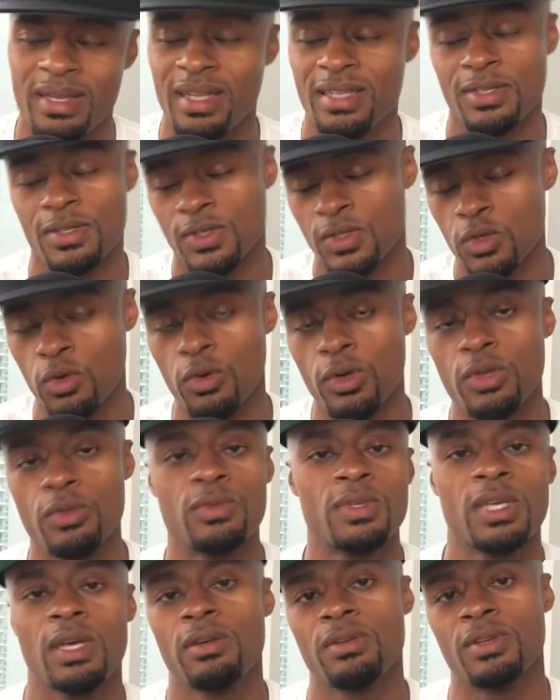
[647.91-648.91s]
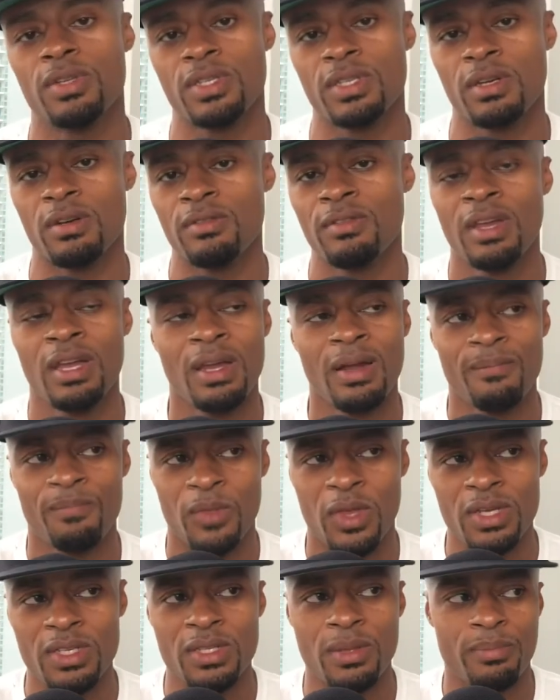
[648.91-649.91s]
That's a story you tell yourself.
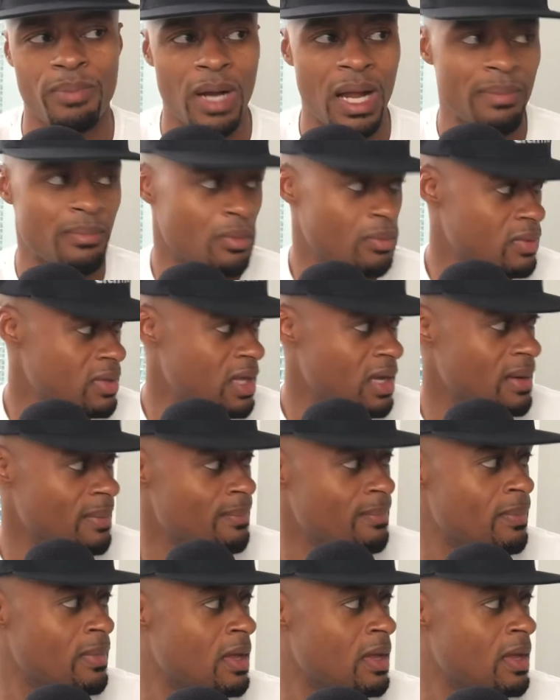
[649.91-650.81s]
Here's the problem with that.